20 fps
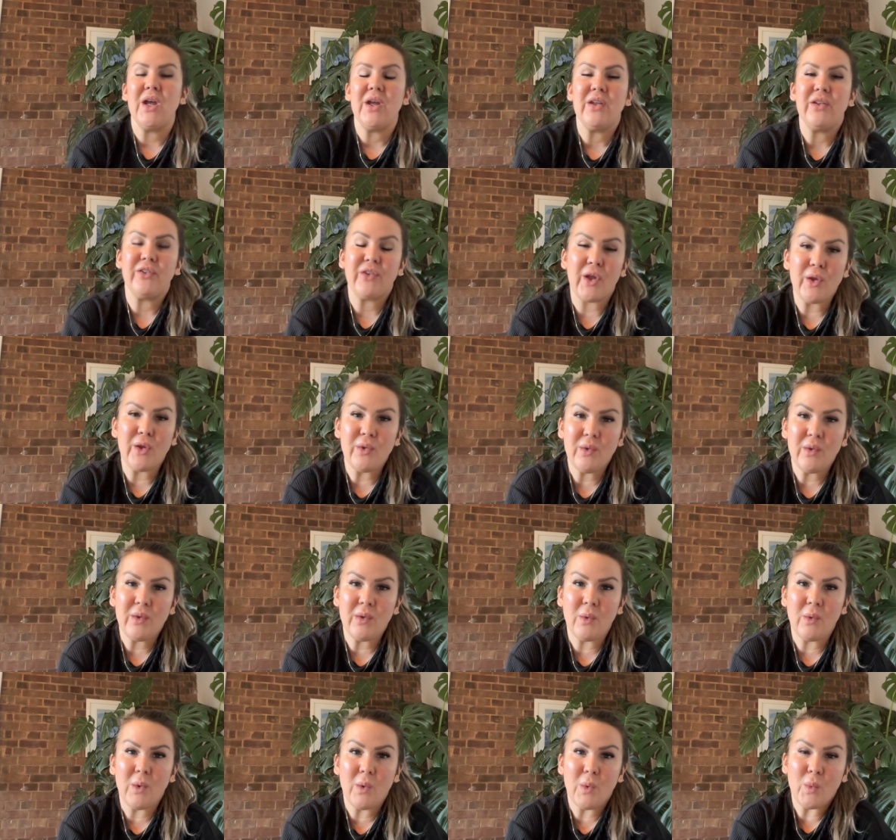So,
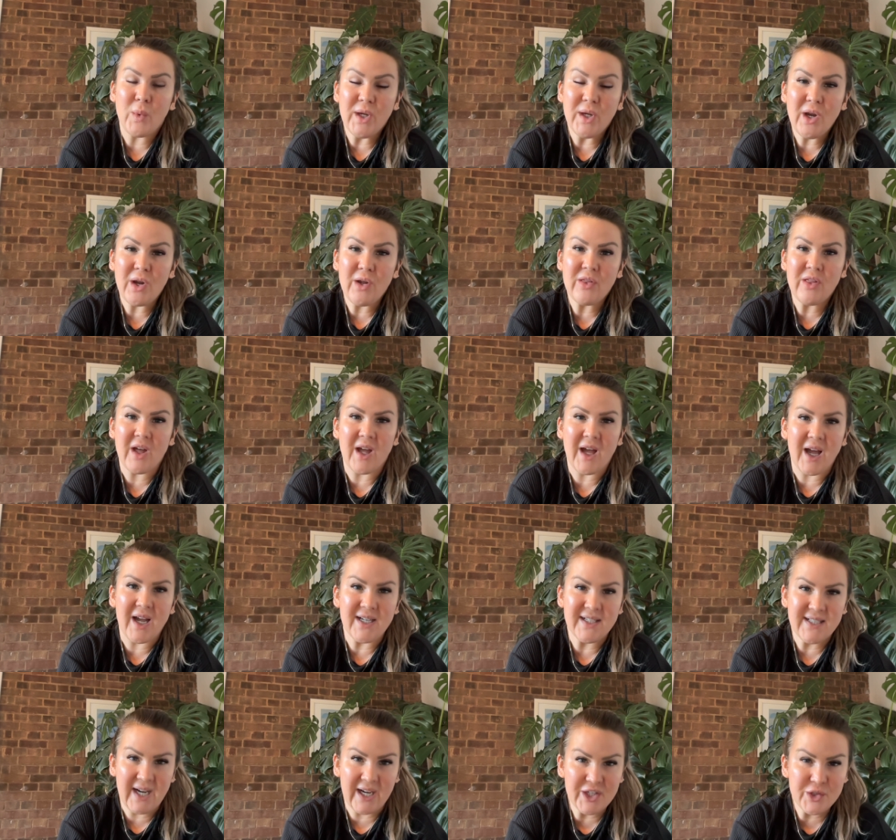we know that
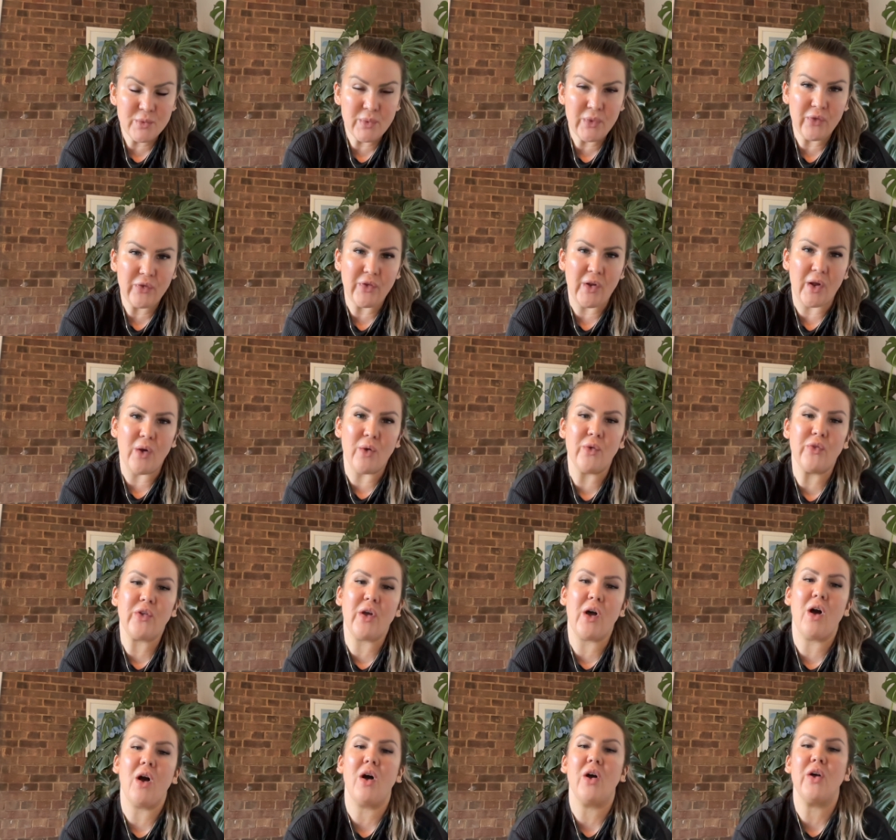attachment styles
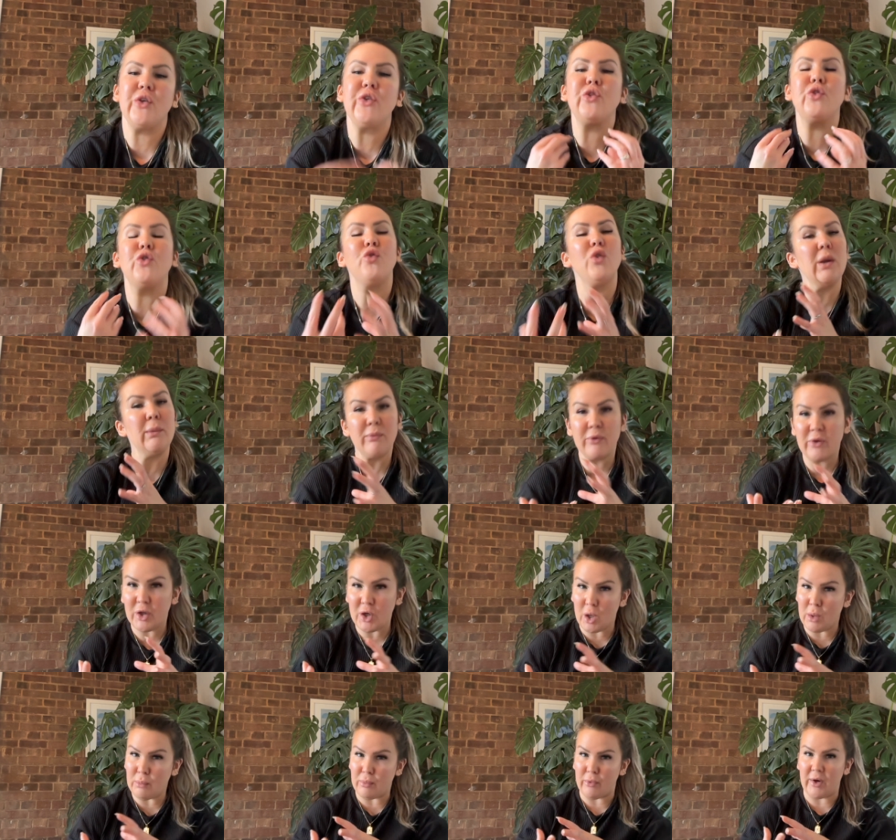are scripts
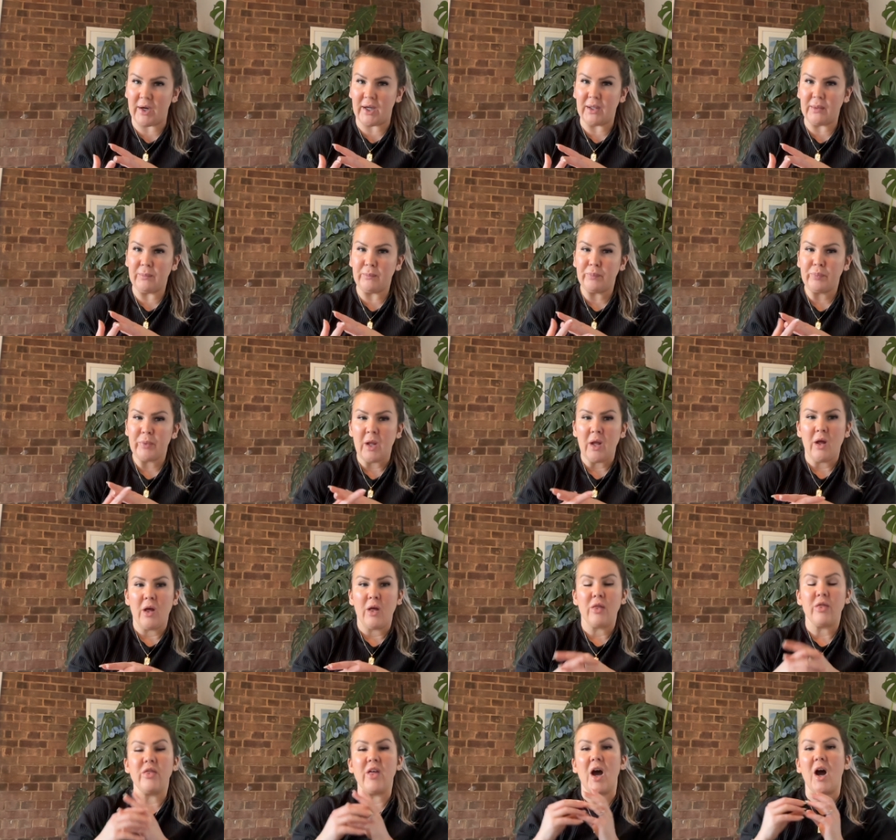in our brain
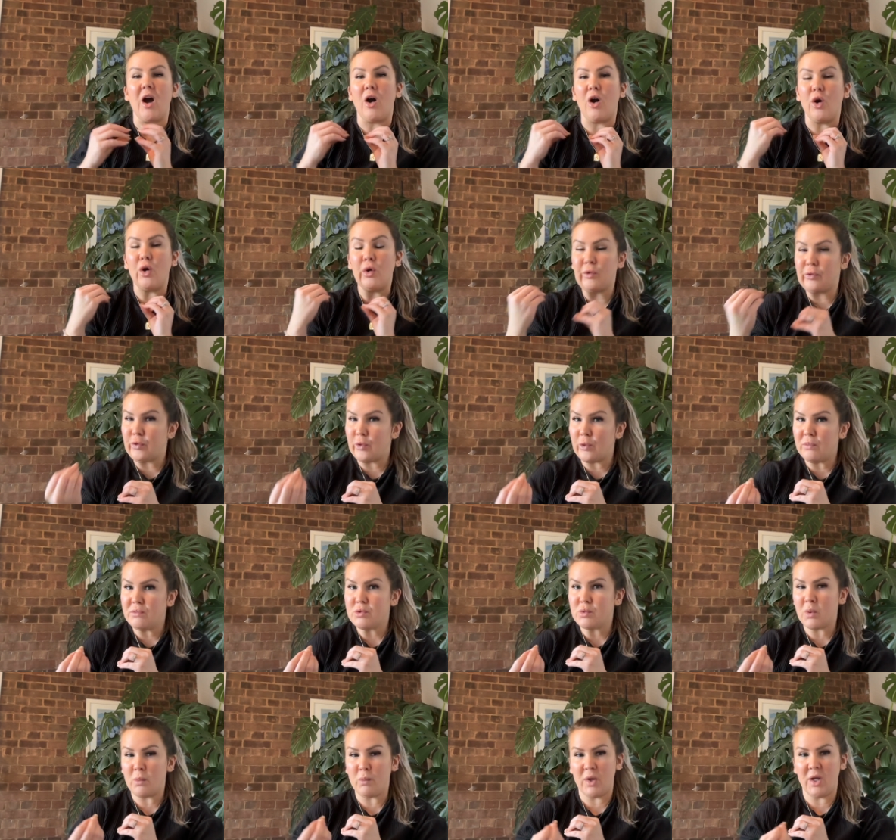that are
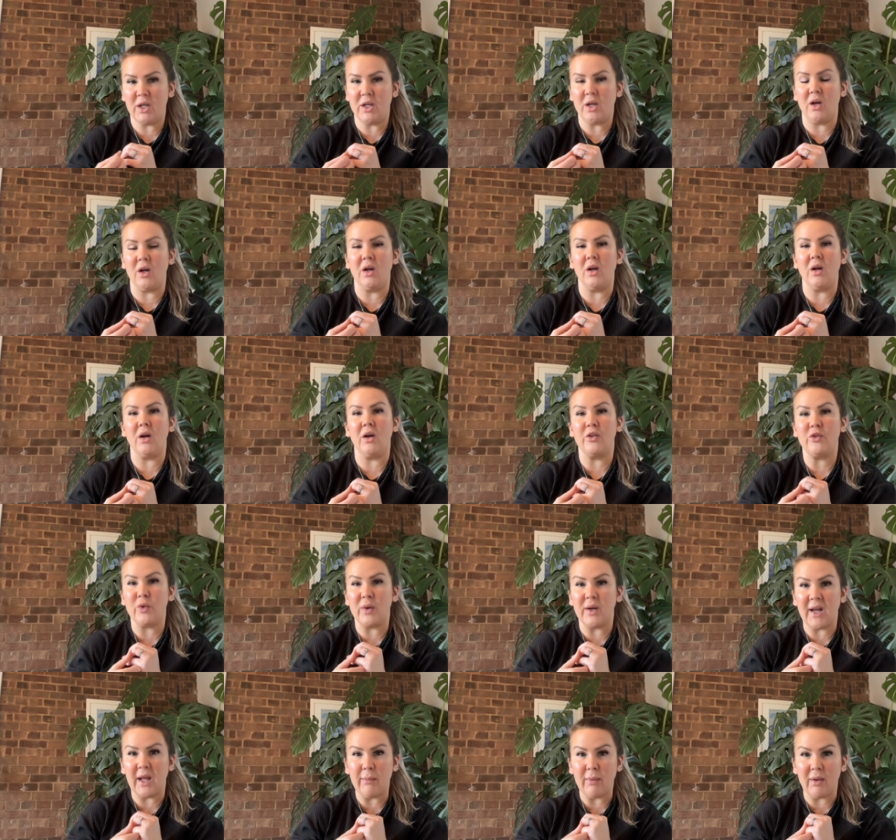formed when we're younger
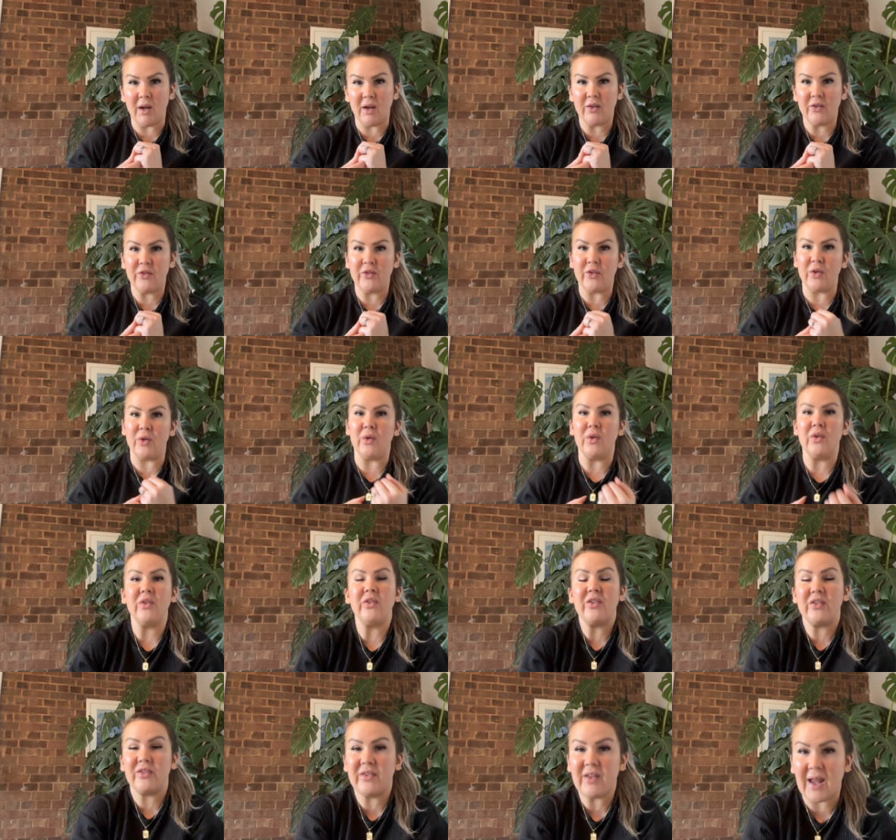to enable us to
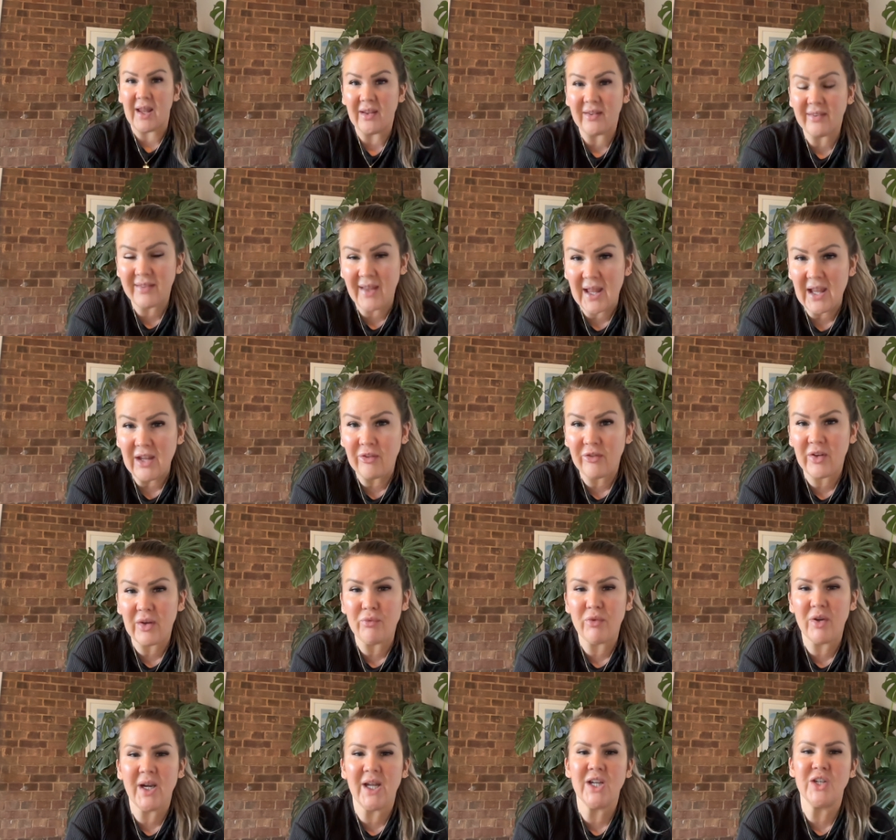stay safe
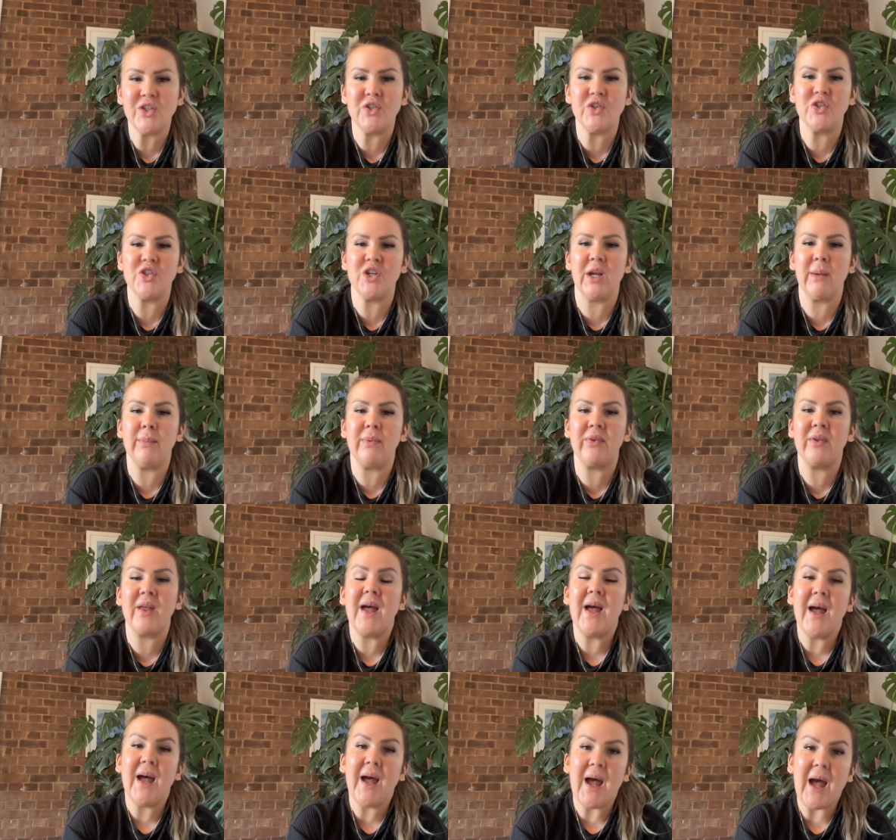in relationships
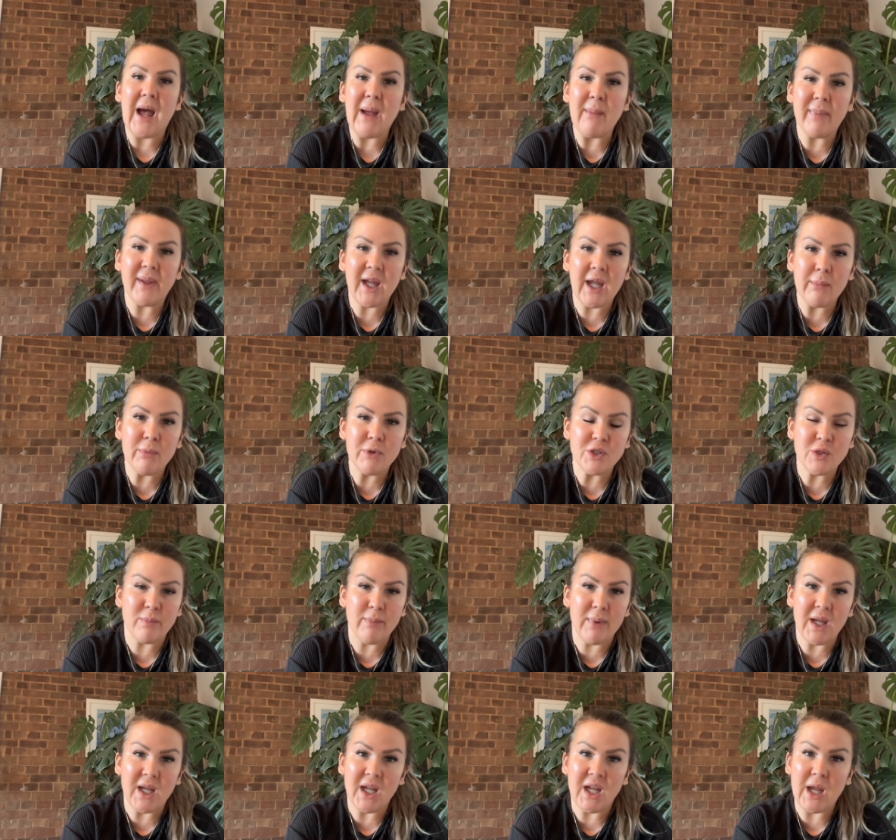and be able to
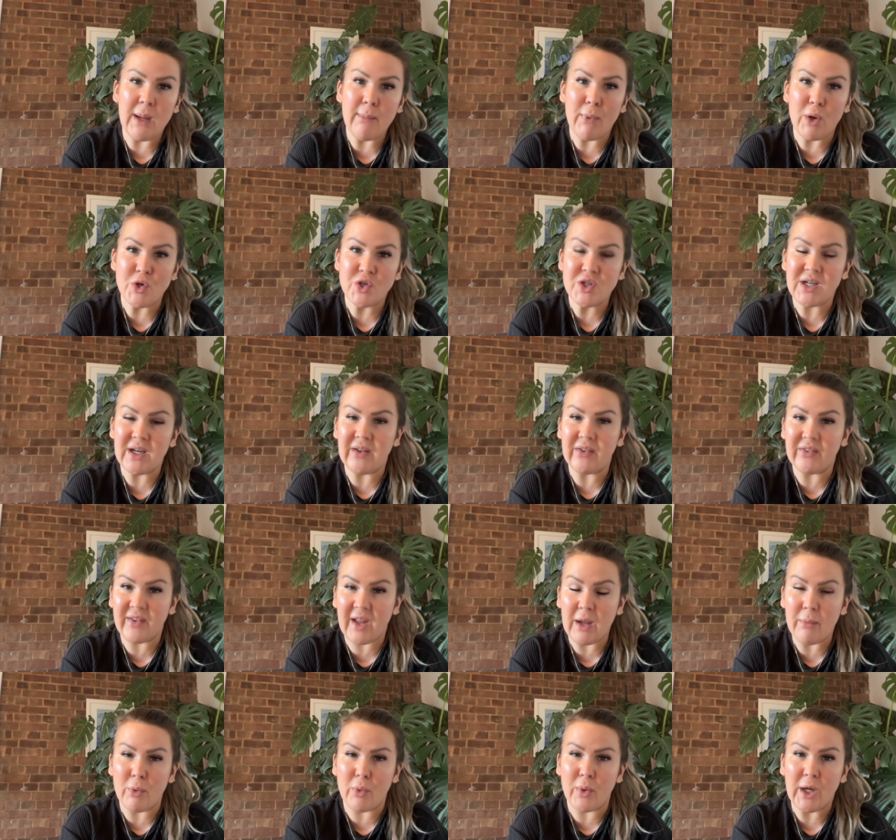be emotionally
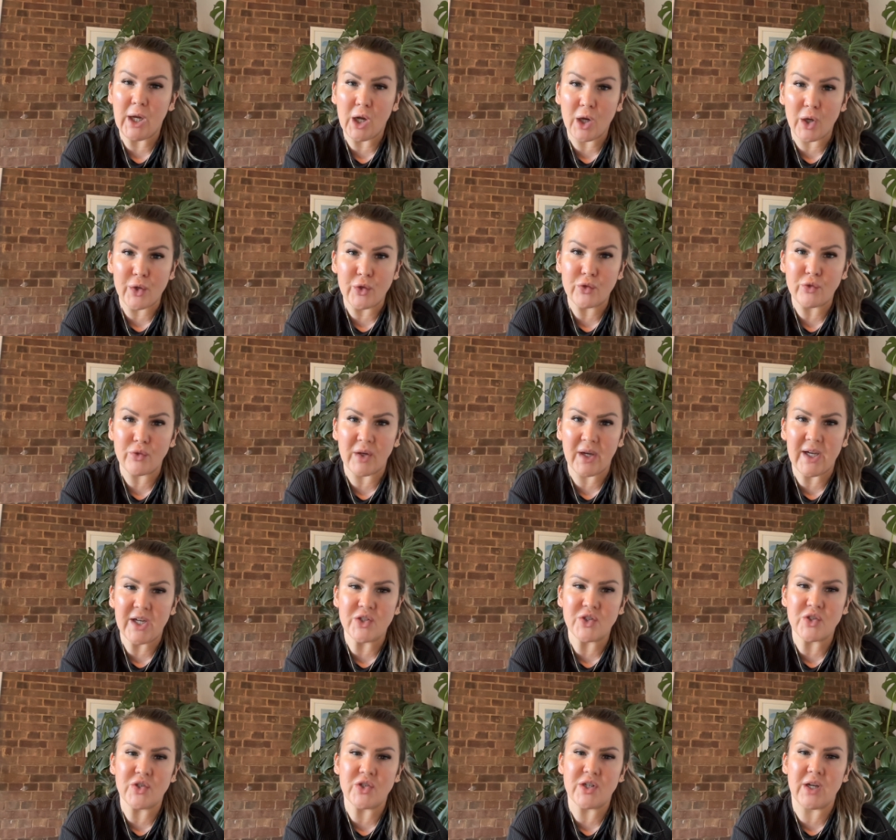stable in close
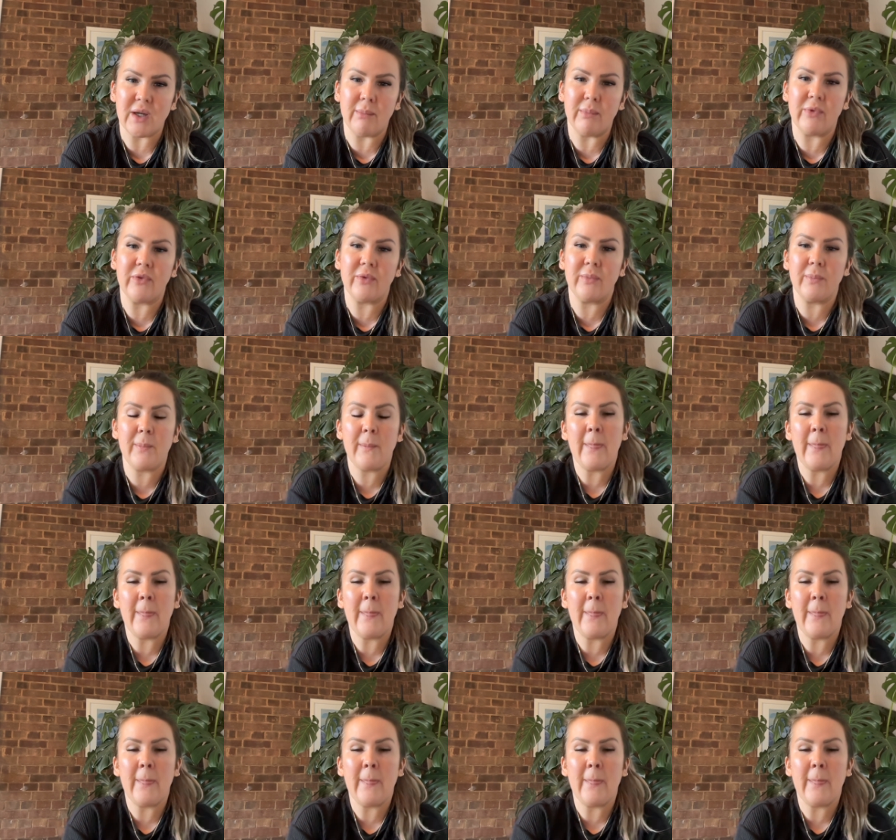relationships.